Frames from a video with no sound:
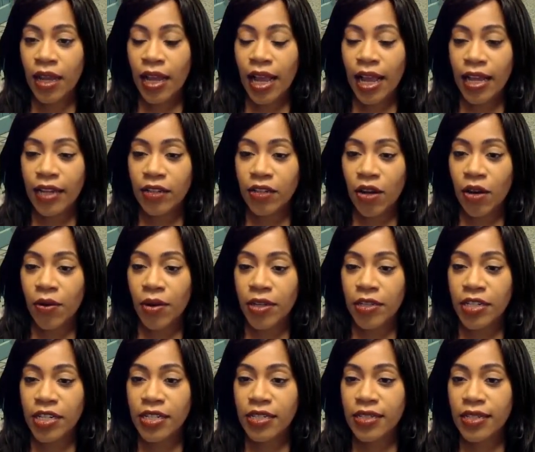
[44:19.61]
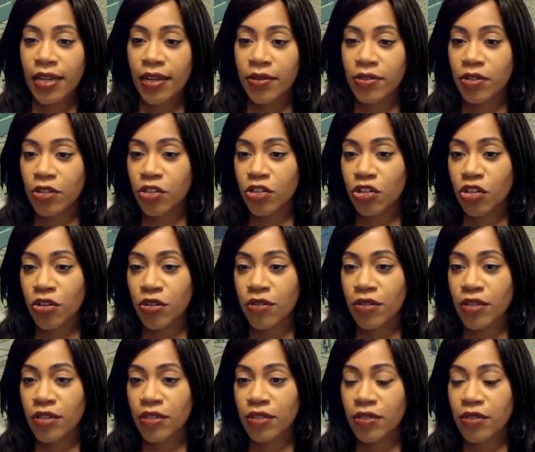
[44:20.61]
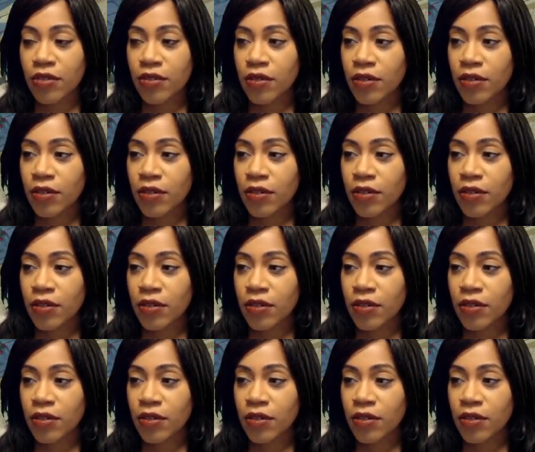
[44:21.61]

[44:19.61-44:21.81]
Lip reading: And oh, I did say I was going to show you this.